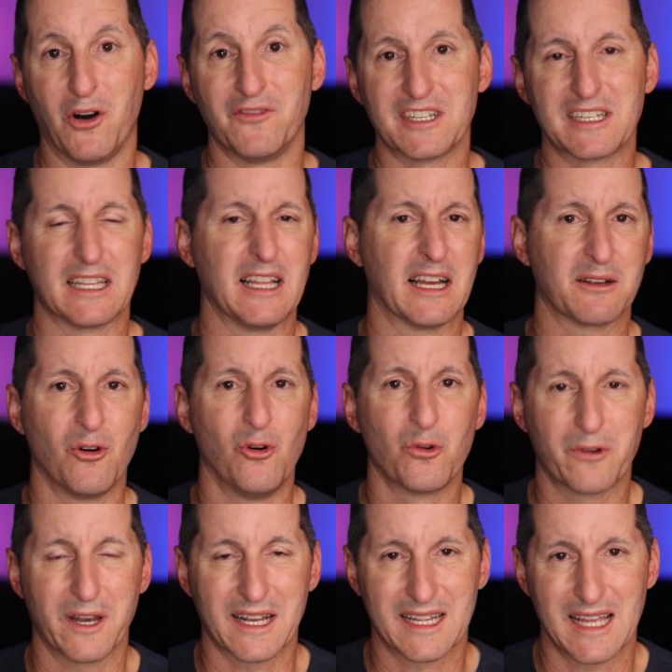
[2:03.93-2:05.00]
Obviously, like
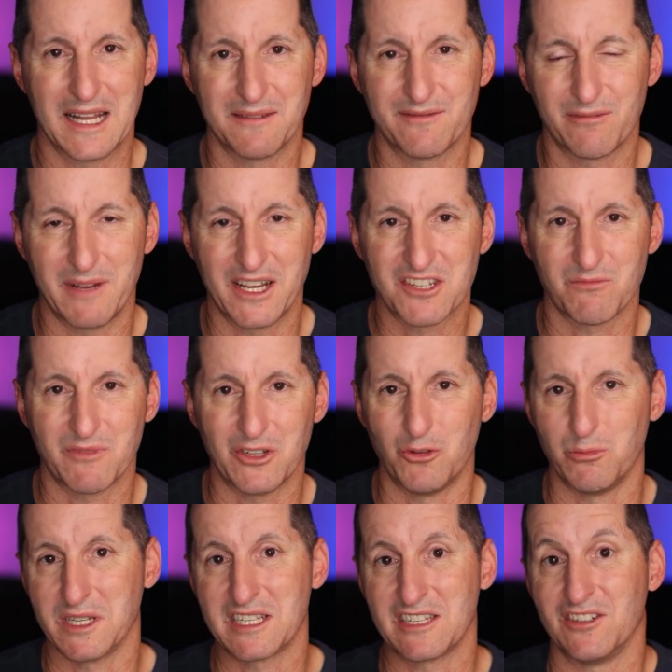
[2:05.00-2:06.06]
all credit card information we
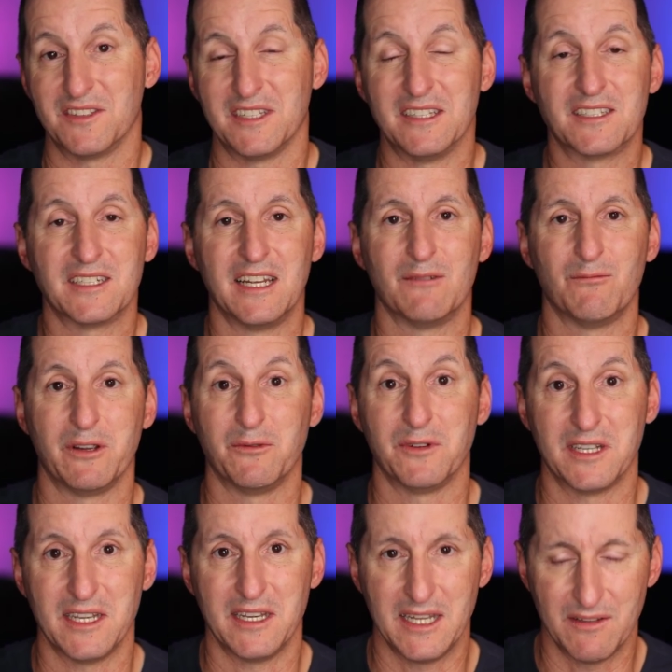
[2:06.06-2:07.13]
normally see on the internet, we
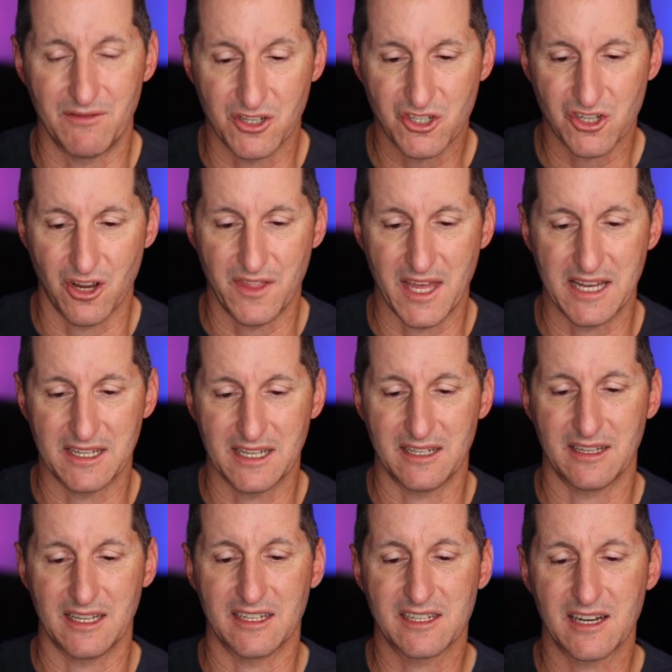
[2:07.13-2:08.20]
would never show that
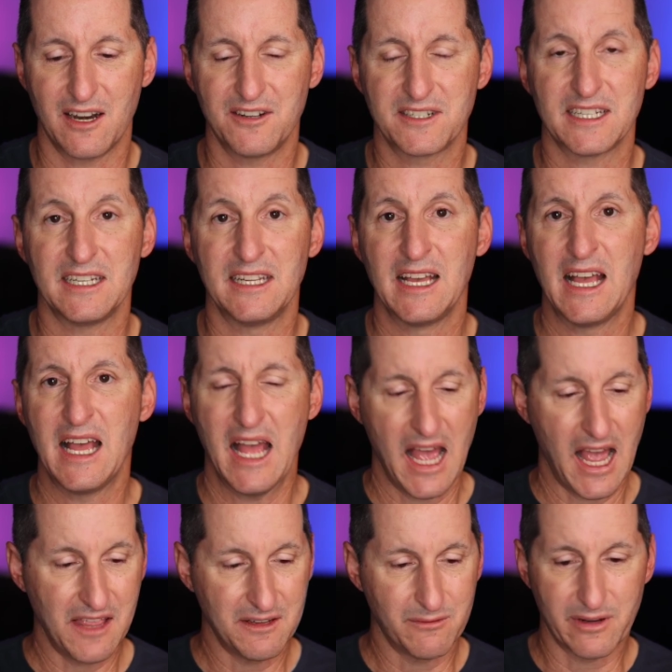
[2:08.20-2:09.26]
in the entirety.
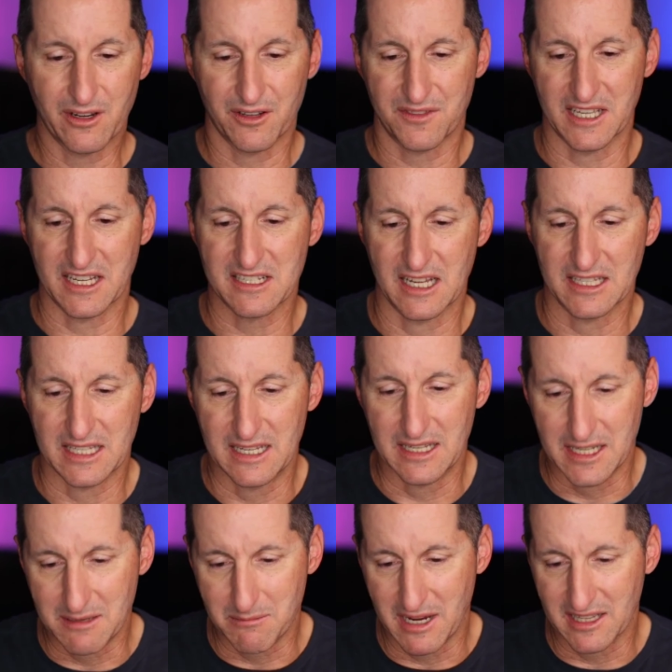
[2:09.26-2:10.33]
And then we've got things like
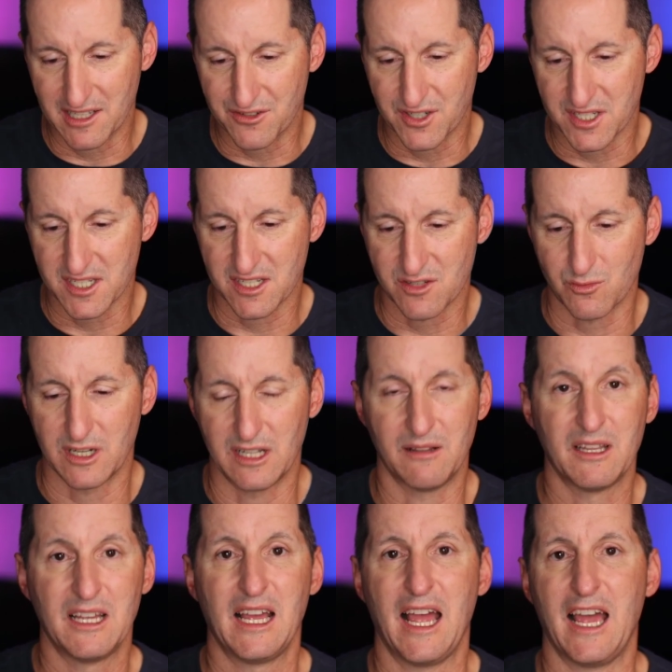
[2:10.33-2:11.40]
their email address as
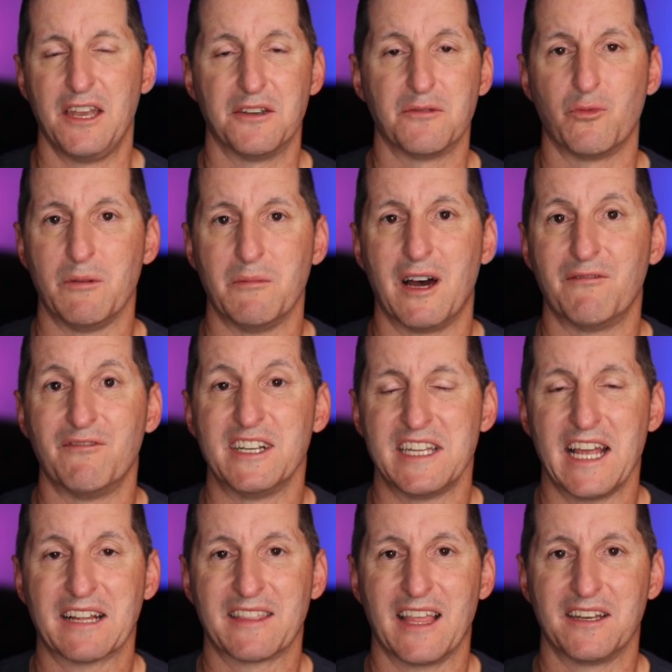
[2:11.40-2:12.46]
well. And we might
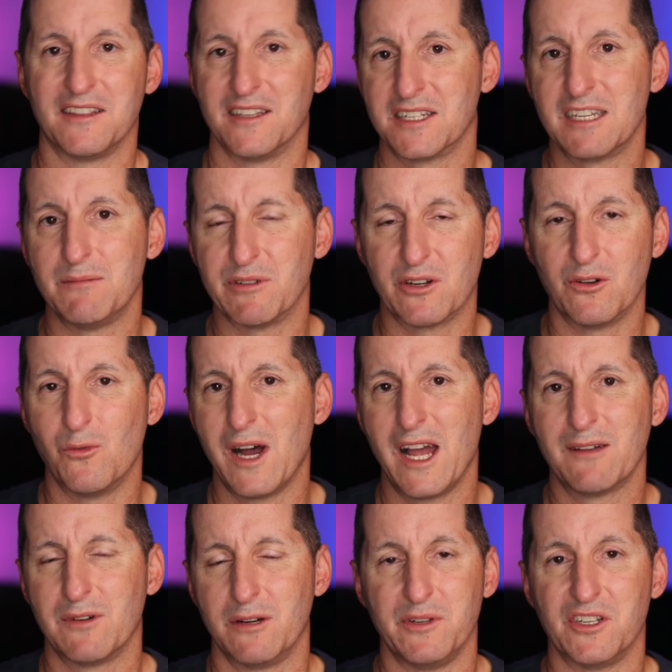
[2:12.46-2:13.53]
redact that in the typical
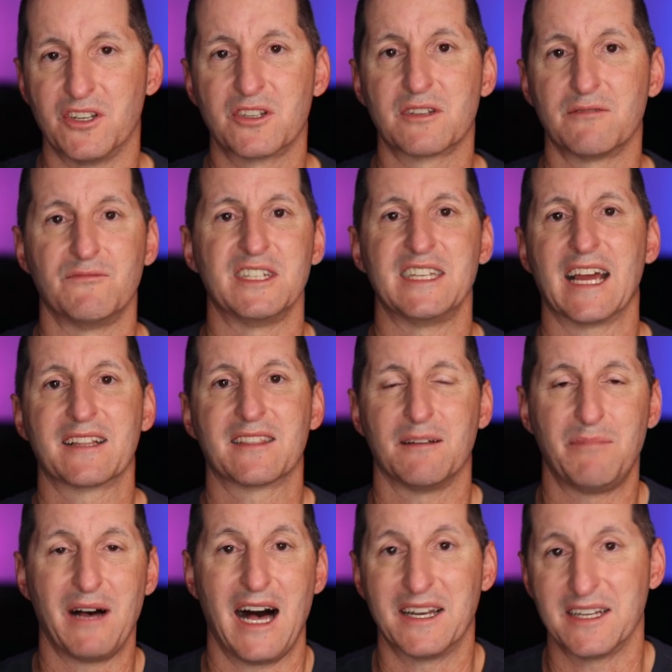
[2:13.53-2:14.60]
way where we just redact the
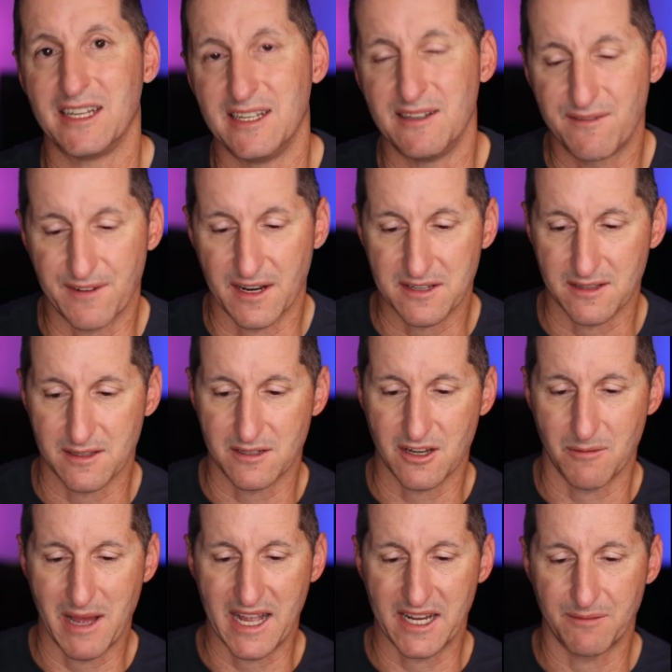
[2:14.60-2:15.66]
part in front of the
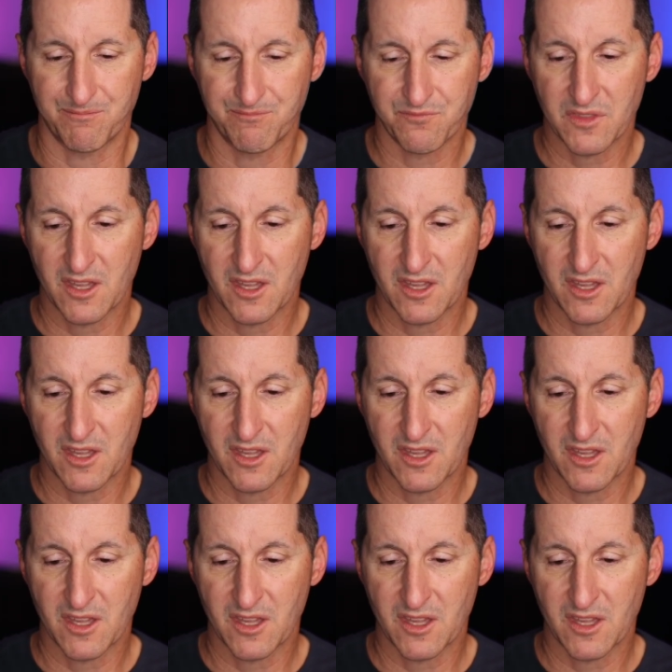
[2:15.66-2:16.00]
domain.